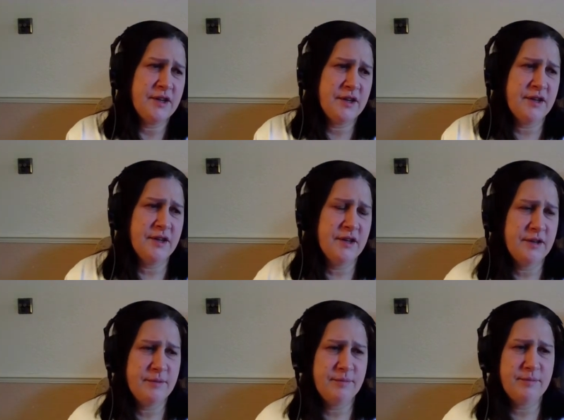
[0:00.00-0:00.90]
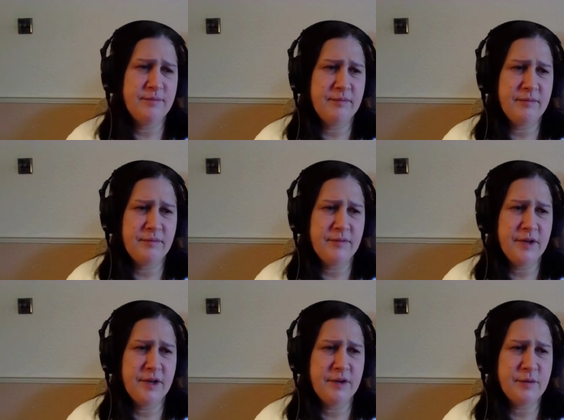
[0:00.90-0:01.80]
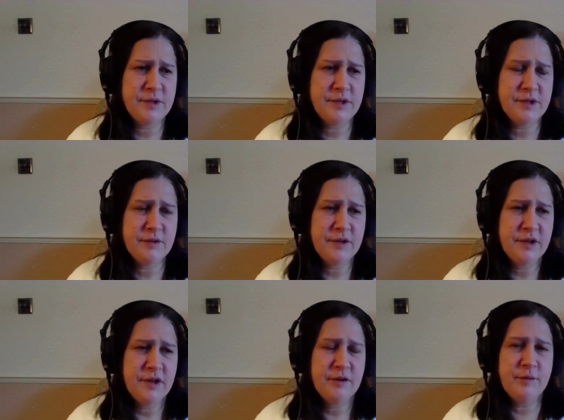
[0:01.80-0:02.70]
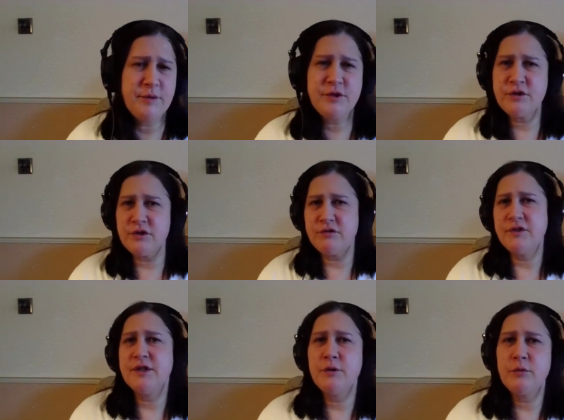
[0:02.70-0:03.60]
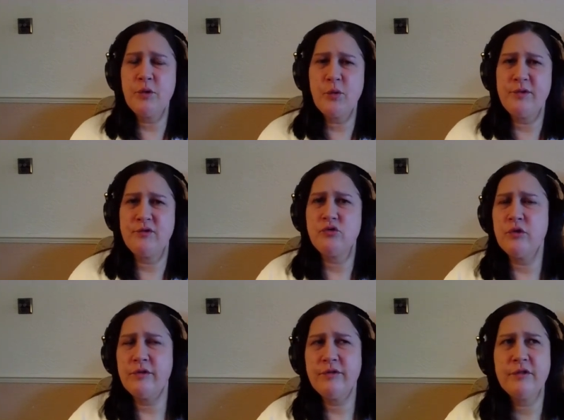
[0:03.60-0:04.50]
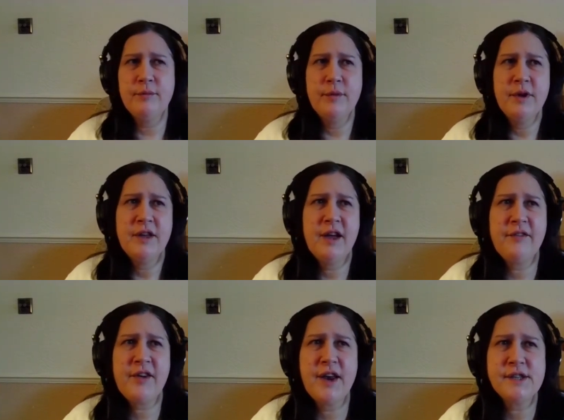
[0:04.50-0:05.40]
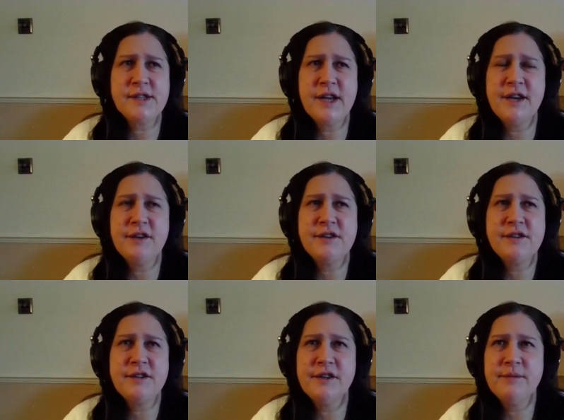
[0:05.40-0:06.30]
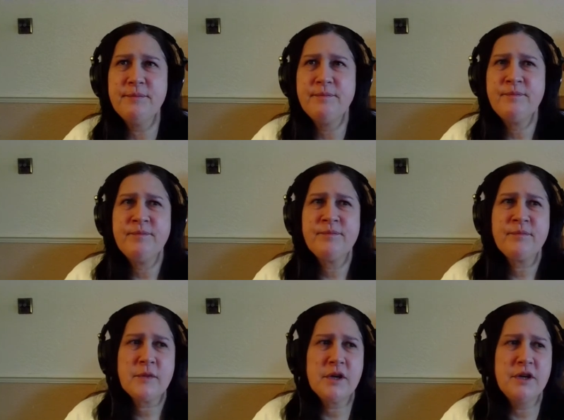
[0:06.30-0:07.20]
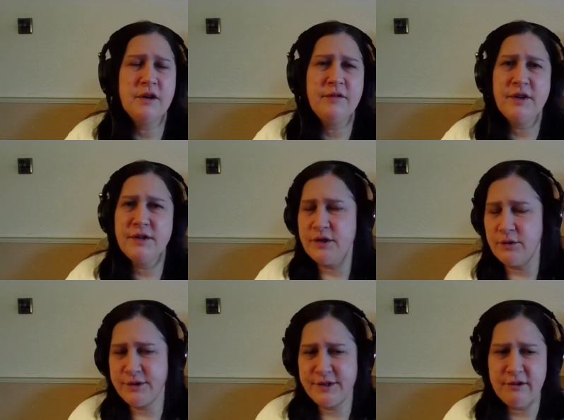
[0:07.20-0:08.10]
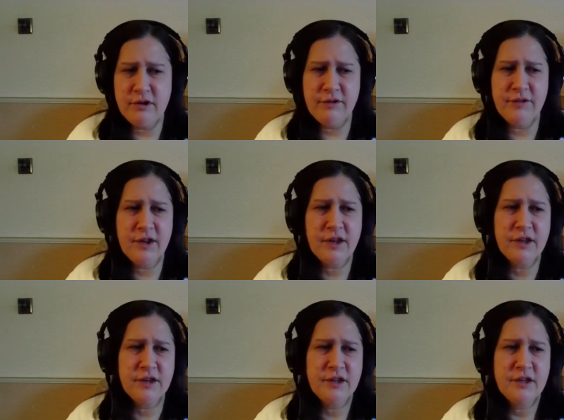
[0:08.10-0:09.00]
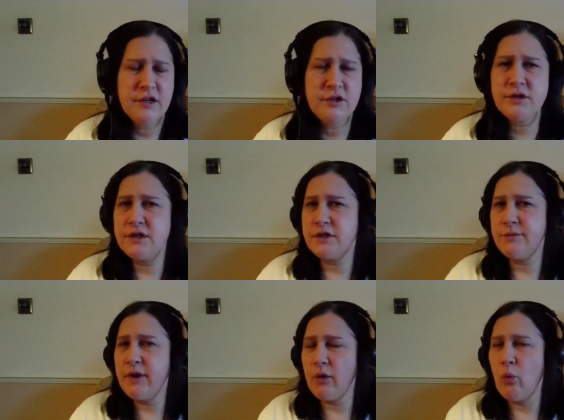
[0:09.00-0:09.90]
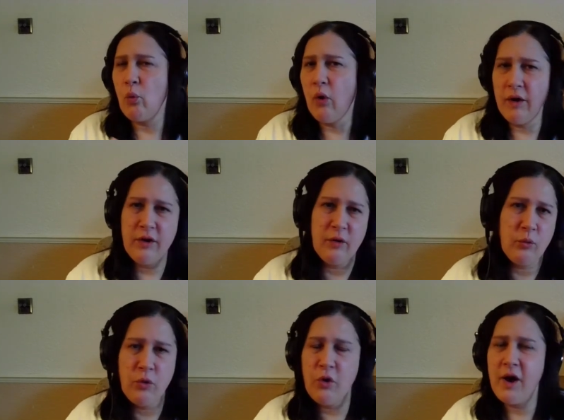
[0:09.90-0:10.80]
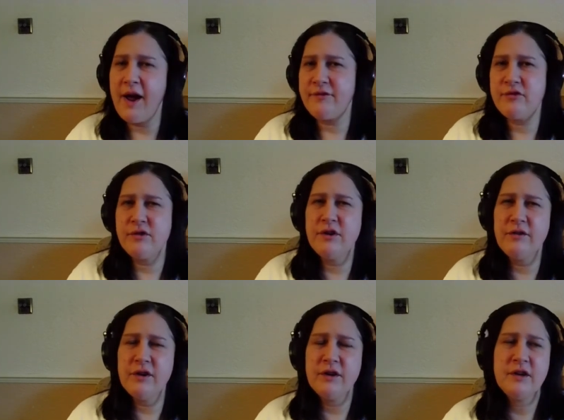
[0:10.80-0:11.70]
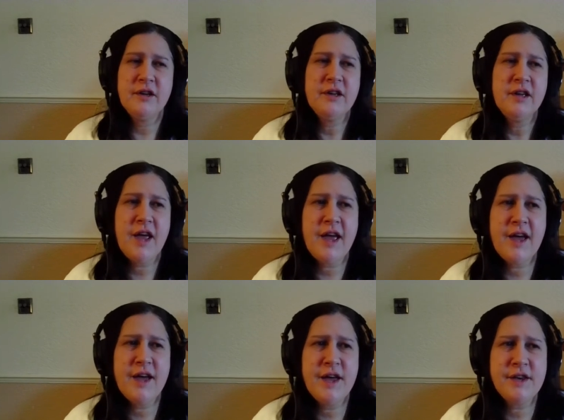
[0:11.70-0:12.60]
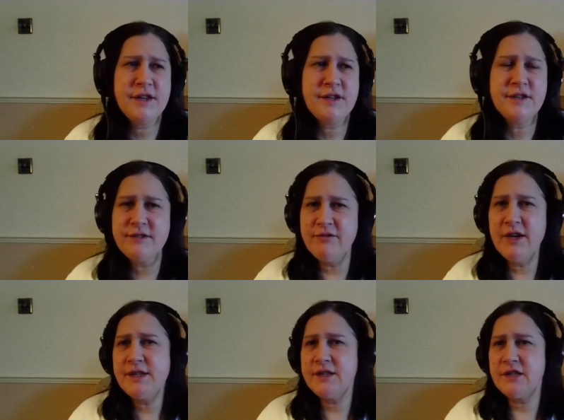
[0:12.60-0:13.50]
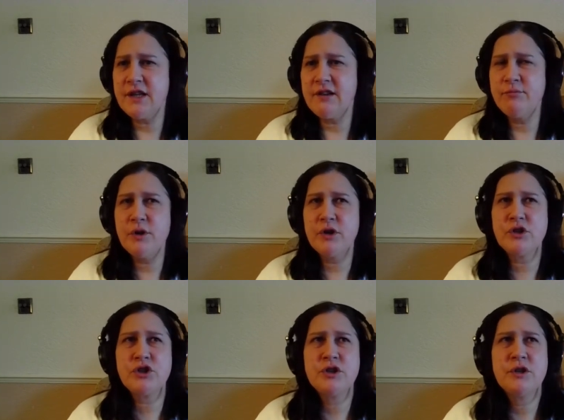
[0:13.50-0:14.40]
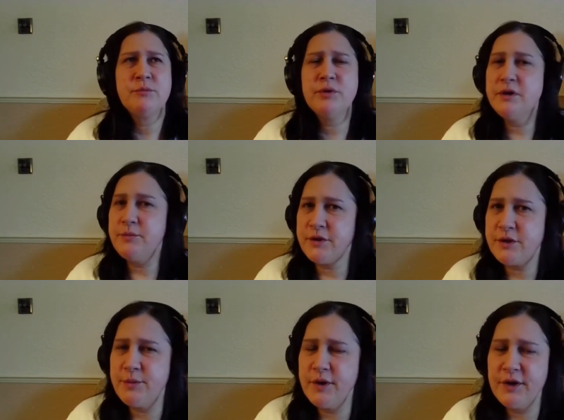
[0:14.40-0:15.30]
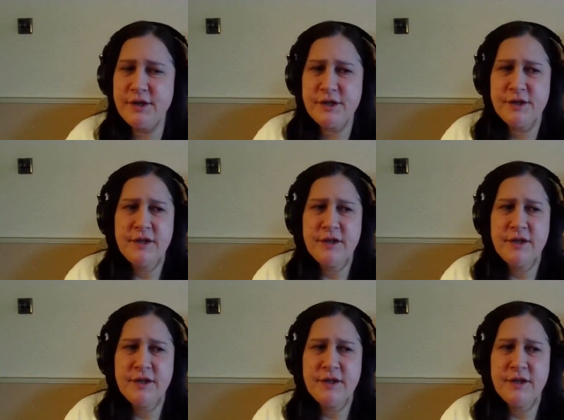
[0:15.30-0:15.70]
um, you know, we seem to, I mean, just, just recently we withdrawn from Afghanistan and, um, you know, then there's the whole Syria thing and it just seems to be like one war after another and it doesn't really seem to have much purpose, to be honest.